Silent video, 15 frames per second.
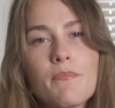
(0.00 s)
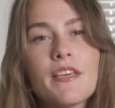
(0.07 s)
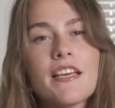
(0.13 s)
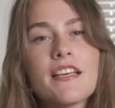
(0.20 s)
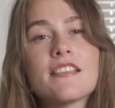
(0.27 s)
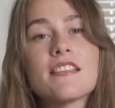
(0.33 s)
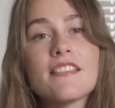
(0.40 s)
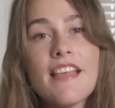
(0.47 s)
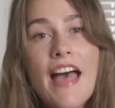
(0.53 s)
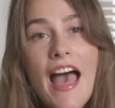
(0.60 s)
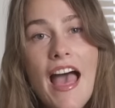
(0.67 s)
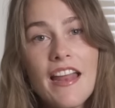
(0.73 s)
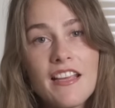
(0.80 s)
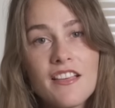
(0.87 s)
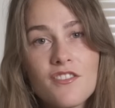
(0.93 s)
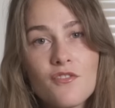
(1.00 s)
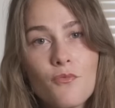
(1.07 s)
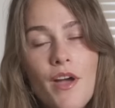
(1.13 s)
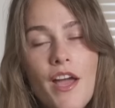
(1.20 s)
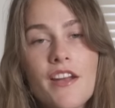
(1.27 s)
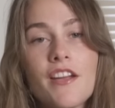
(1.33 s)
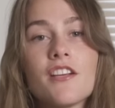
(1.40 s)
because that is
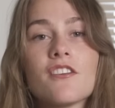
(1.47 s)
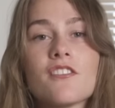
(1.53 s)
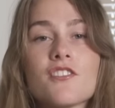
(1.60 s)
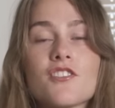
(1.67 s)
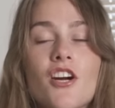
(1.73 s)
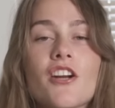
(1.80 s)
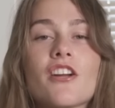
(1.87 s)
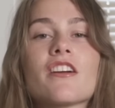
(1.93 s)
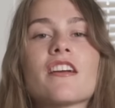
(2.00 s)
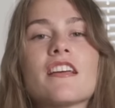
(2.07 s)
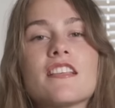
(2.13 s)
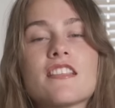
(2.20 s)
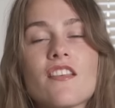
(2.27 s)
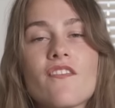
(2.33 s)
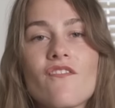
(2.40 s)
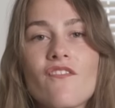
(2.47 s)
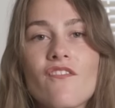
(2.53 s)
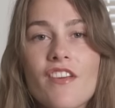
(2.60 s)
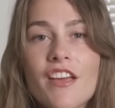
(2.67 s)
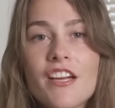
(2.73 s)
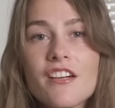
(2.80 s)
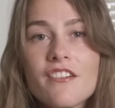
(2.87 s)
when your starter is
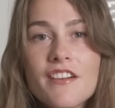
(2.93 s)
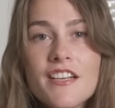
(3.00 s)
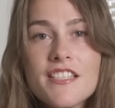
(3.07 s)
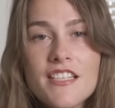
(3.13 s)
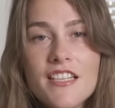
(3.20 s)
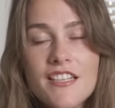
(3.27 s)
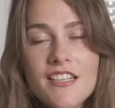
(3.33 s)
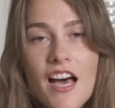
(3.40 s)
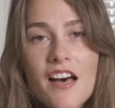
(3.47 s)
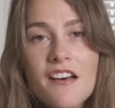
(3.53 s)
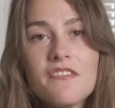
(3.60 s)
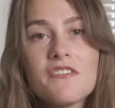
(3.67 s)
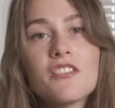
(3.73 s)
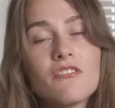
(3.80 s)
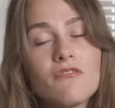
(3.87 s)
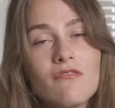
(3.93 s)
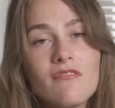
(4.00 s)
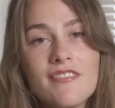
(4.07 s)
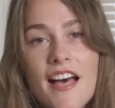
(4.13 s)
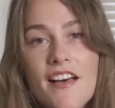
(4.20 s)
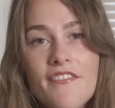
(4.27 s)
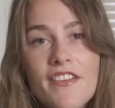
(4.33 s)
vigorous enough to
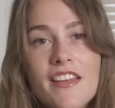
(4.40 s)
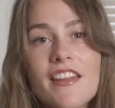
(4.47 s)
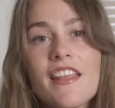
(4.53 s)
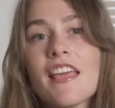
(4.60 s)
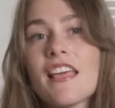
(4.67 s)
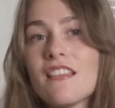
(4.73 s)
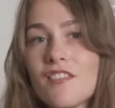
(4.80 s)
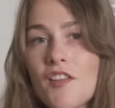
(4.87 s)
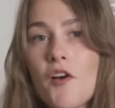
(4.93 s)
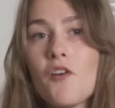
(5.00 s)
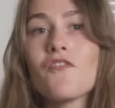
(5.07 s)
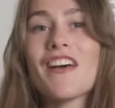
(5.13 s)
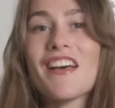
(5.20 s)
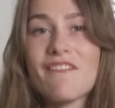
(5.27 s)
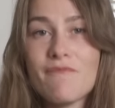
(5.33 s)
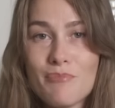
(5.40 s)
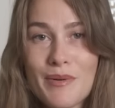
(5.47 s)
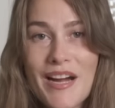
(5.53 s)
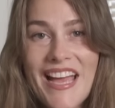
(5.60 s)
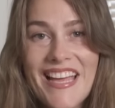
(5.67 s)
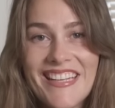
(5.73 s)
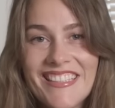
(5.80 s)
leaven a loaf of
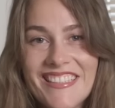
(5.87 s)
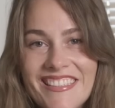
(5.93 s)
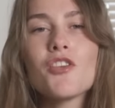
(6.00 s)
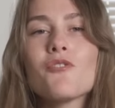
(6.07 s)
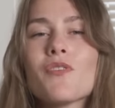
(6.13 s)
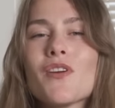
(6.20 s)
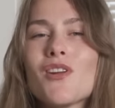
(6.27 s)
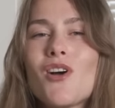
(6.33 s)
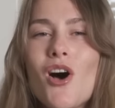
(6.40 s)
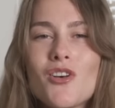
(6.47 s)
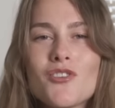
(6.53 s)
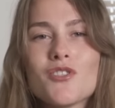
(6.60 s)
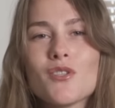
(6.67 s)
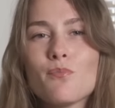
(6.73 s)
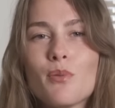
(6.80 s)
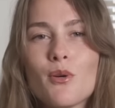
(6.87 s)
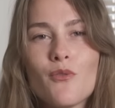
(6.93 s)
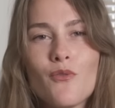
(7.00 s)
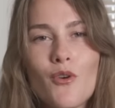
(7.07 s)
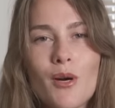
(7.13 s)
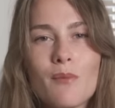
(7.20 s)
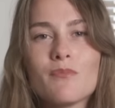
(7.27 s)
bread. You can also
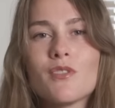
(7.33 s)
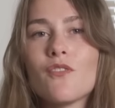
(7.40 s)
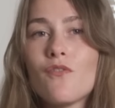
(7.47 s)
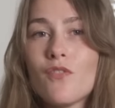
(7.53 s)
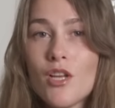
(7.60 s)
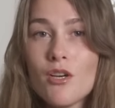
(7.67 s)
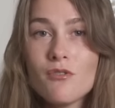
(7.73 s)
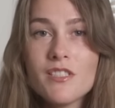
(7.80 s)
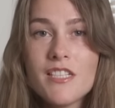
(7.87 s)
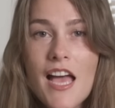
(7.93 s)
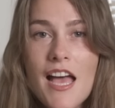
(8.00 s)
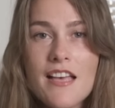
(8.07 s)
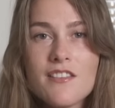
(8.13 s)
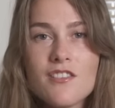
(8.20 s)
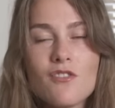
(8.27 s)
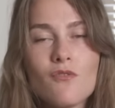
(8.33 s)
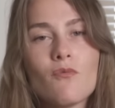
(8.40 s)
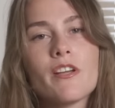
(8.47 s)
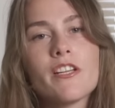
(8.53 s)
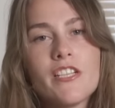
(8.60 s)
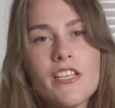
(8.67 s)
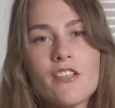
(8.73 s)
perform the float test,
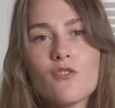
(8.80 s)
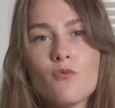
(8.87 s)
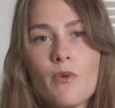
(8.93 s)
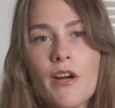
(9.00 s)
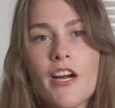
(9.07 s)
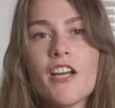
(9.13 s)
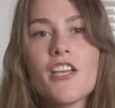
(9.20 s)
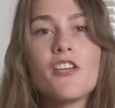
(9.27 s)
which is where